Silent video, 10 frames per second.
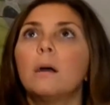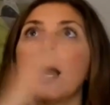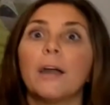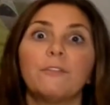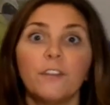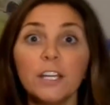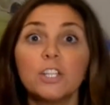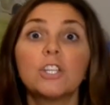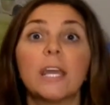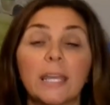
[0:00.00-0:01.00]
I
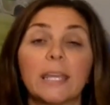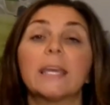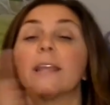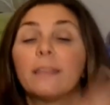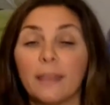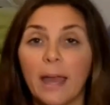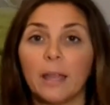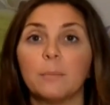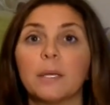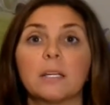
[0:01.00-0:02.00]
finished taking it
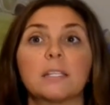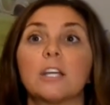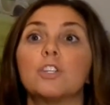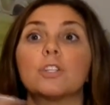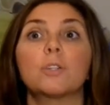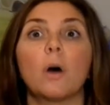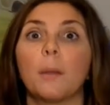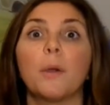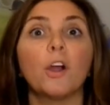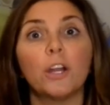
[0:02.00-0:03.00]
then because I just thought,
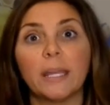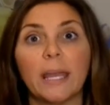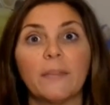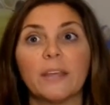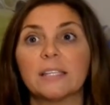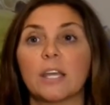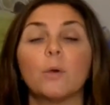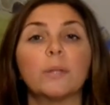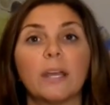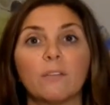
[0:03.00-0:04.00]
I'm already in this. I
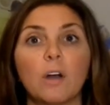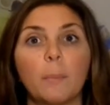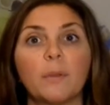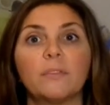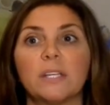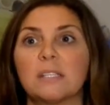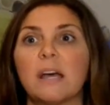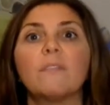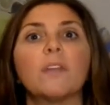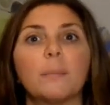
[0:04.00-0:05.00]
only have a couple of days
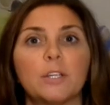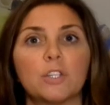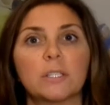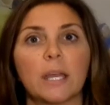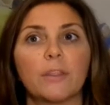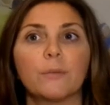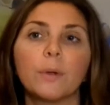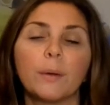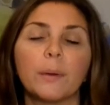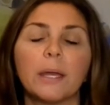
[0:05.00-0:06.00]
left. Let me just get
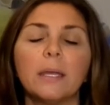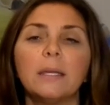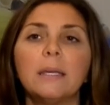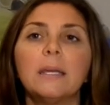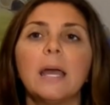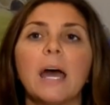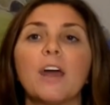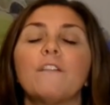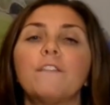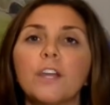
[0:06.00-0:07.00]
through it. And
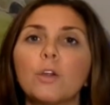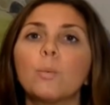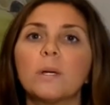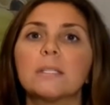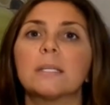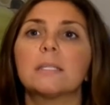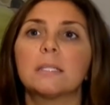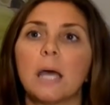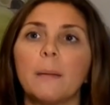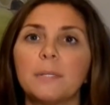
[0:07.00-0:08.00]
I figured once I
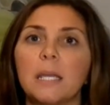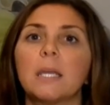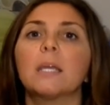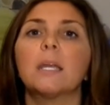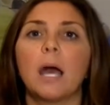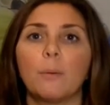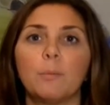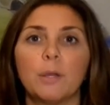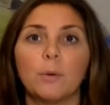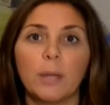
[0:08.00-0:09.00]
stopped taking it, I
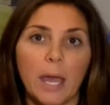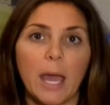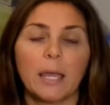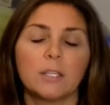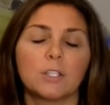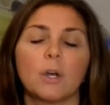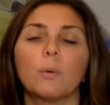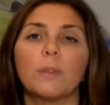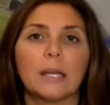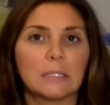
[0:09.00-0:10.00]
would be okay.
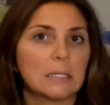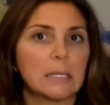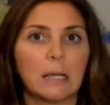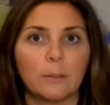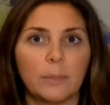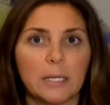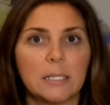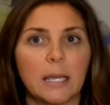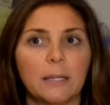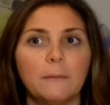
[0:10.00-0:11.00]
So that's exactly what I
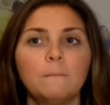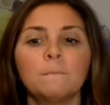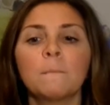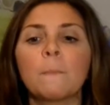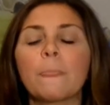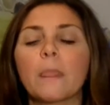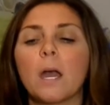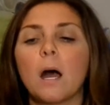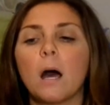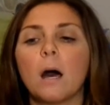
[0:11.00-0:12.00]
did.
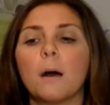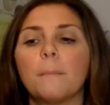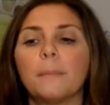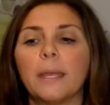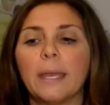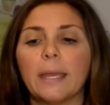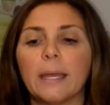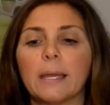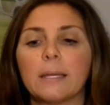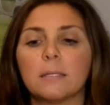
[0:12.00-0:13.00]

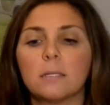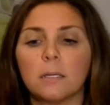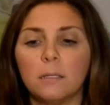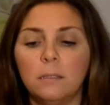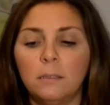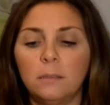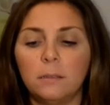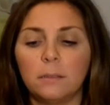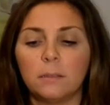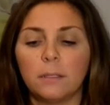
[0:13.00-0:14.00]
And
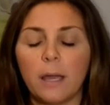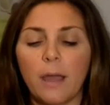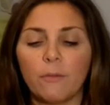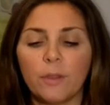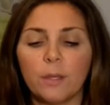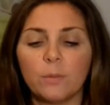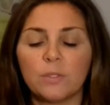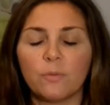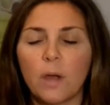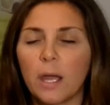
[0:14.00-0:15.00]
everything
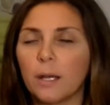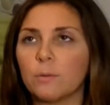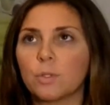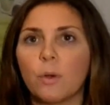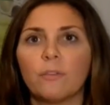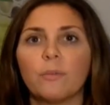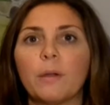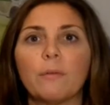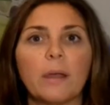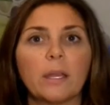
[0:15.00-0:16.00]
was fine. I was going for
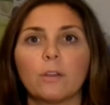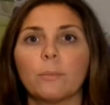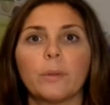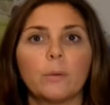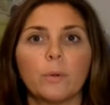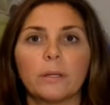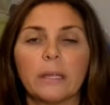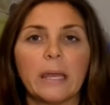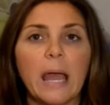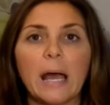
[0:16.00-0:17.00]
regular blood work
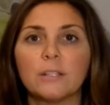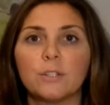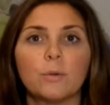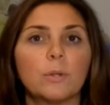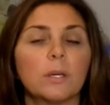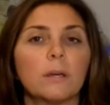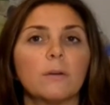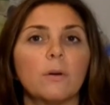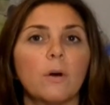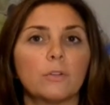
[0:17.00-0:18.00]
that I had to,
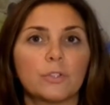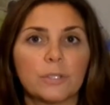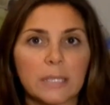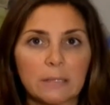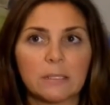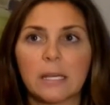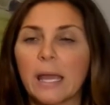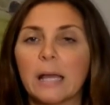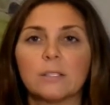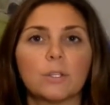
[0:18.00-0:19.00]
the ultrasounds that I
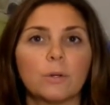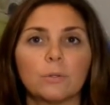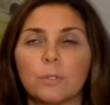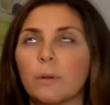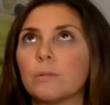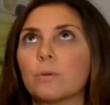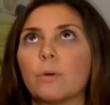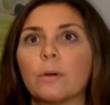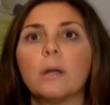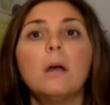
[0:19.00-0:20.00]
had to go to. I was
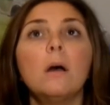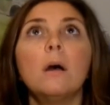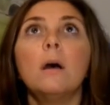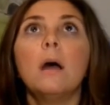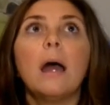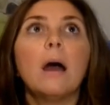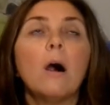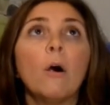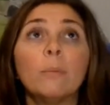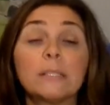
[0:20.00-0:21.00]
going
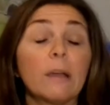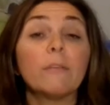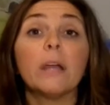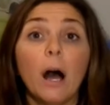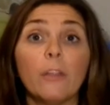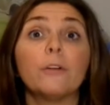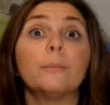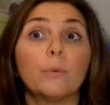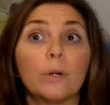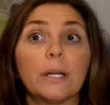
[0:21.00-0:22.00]
almost every other
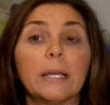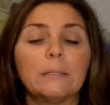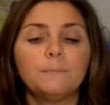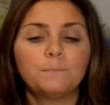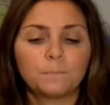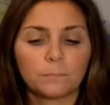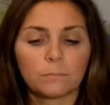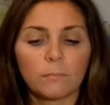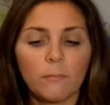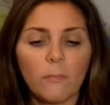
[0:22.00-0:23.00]
morning.
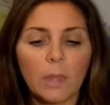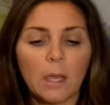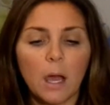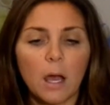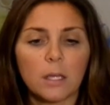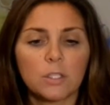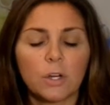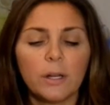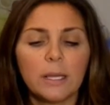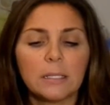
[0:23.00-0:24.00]

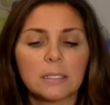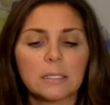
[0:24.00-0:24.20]
Starting at